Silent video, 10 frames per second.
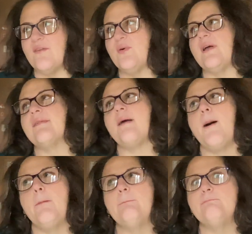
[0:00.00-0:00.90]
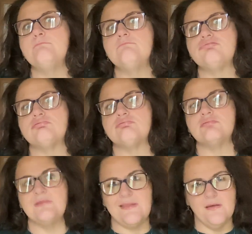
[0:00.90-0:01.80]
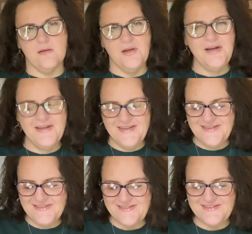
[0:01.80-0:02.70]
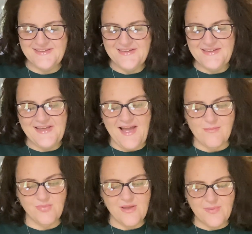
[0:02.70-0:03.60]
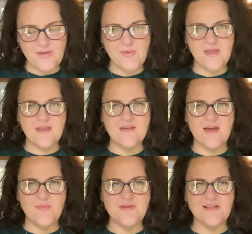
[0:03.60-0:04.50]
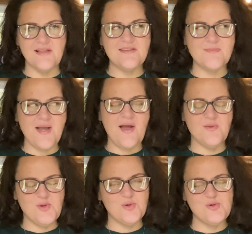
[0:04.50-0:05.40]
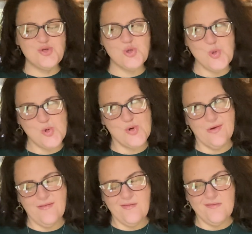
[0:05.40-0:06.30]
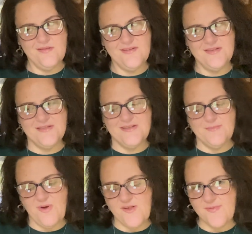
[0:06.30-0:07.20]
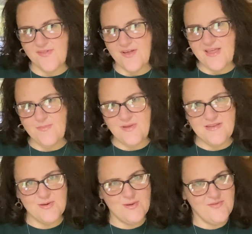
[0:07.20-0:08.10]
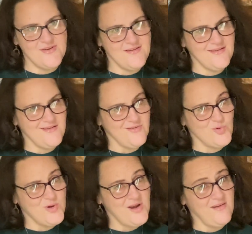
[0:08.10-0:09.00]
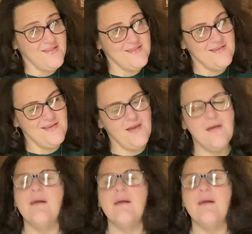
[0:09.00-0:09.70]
What else? That's it. I've been playing Pikmin. I've been neglecting my household chores. My husband's lucky I make dinner every night, quite honestly.